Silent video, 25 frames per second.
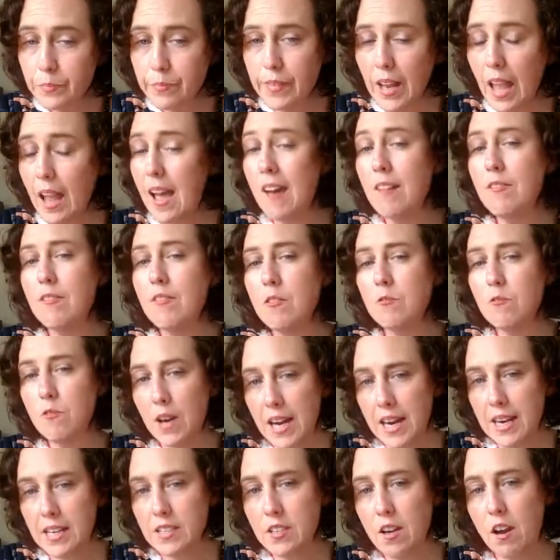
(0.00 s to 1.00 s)
Have a
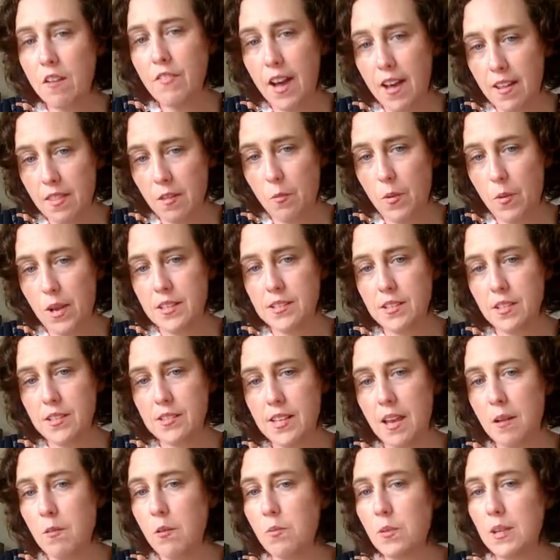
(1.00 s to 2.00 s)
read of other ones because
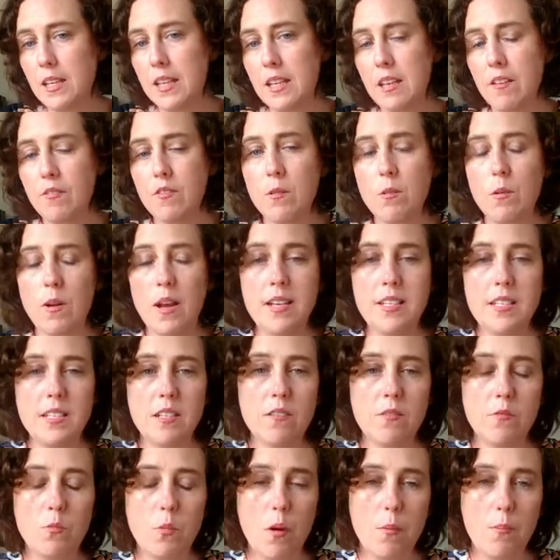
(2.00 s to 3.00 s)
that will really give you an
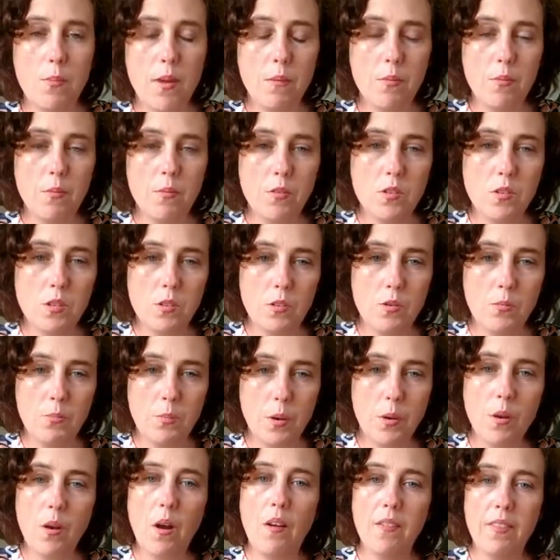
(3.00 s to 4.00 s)
idea of what people do
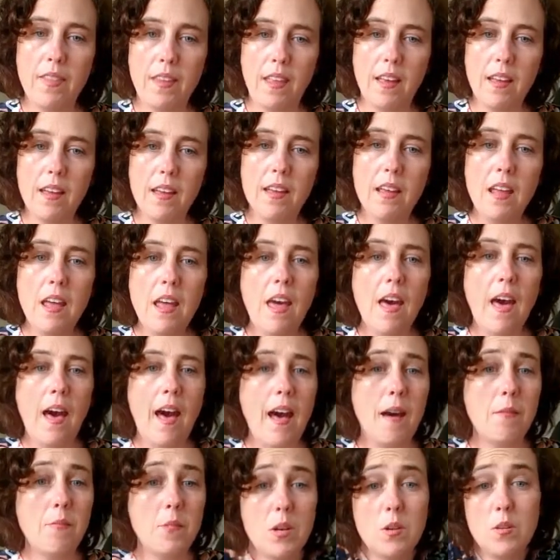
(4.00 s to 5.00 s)
put on there.
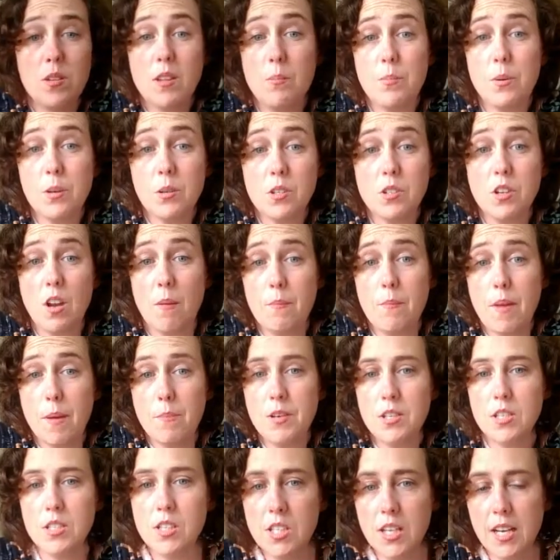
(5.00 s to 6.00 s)
When you're in the bookshop, maybe
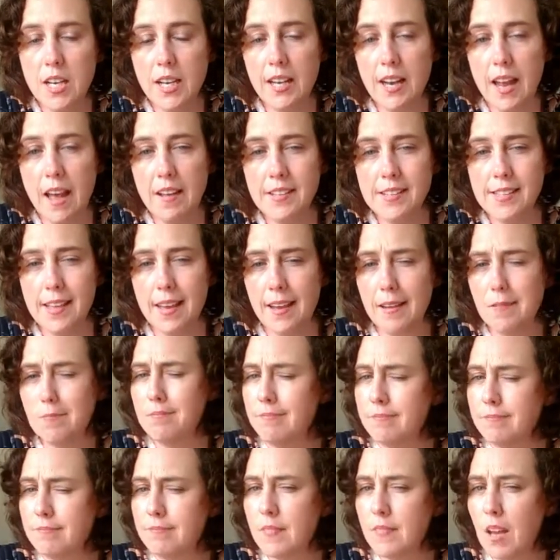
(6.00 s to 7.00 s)
just check it out and
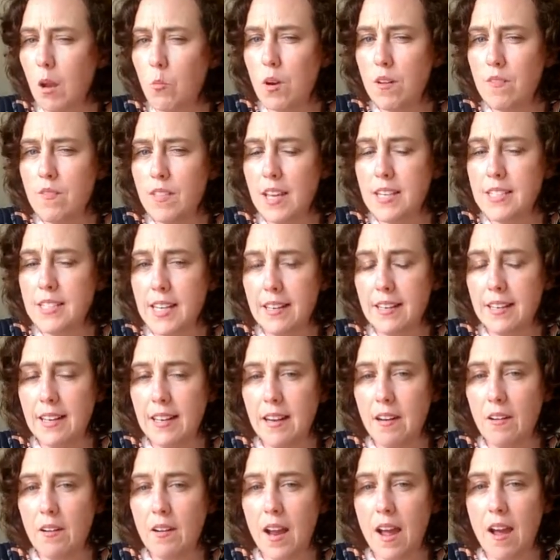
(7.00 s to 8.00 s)
say, what have they done
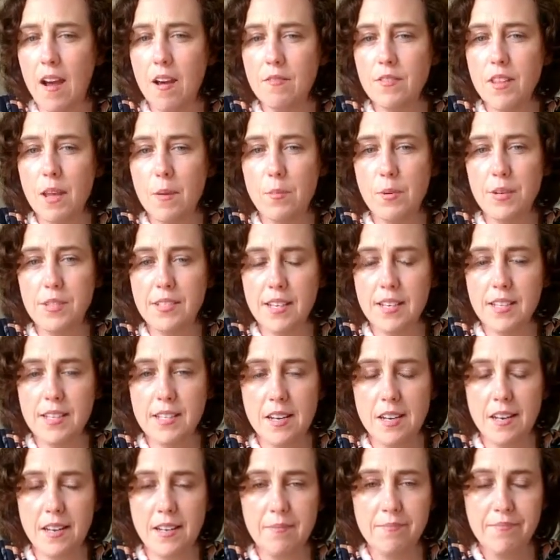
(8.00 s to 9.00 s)
here and how have they
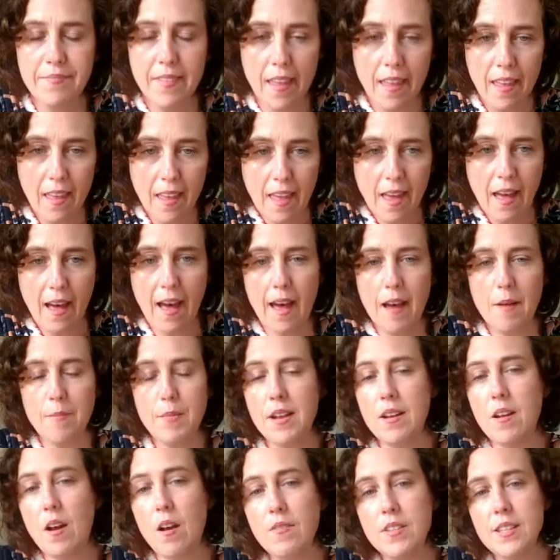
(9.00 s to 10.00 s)
presented it?
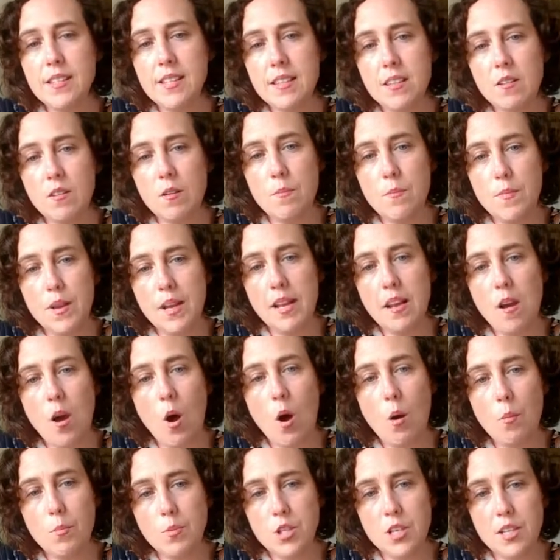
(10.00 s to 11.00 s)
And obviously there are many
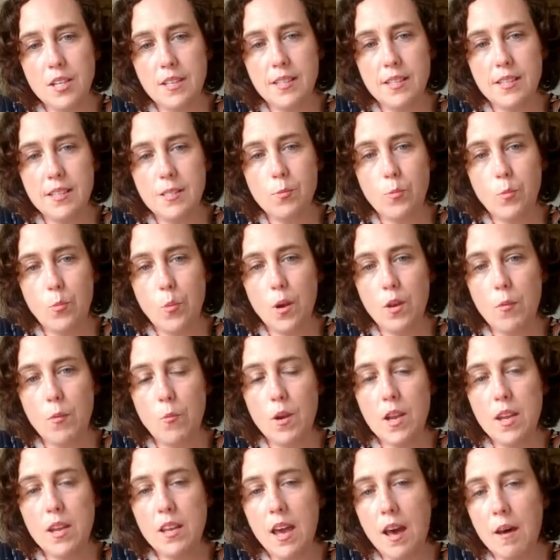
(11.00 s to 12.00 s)
options
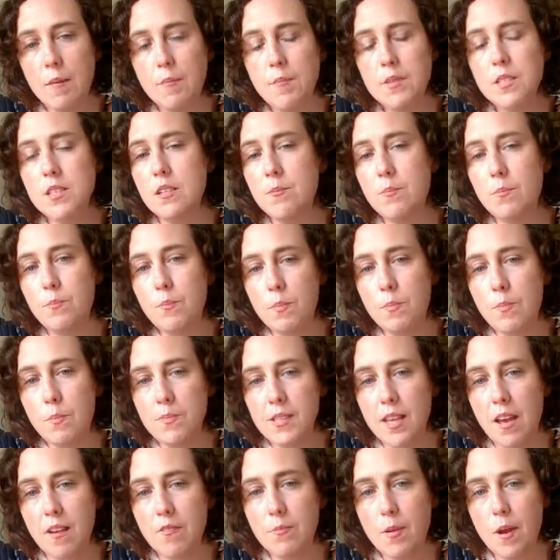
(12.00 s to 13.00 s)
when you come to
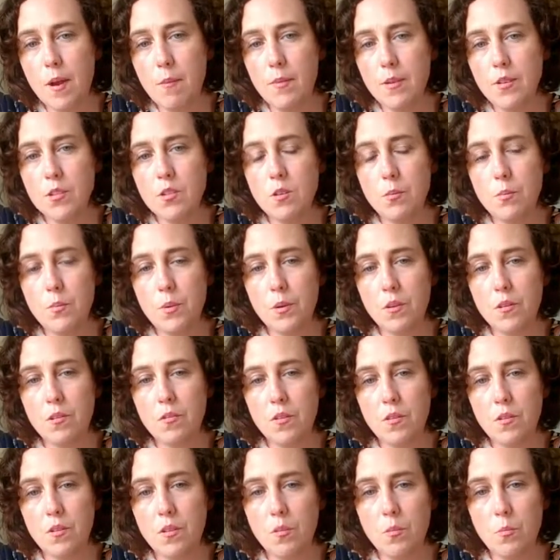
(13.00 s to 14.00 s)
self-publish your book
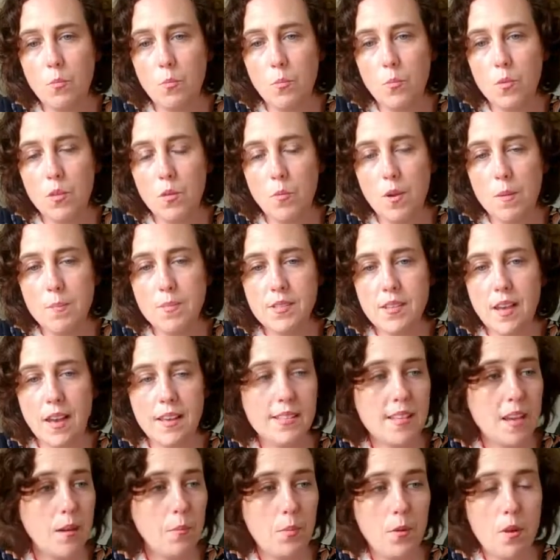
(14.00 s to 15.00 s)
through the
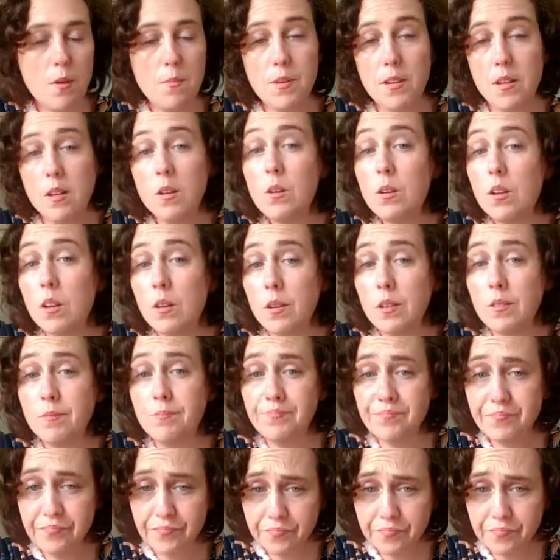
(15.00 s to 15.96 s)
websites like Blurb and Lulu.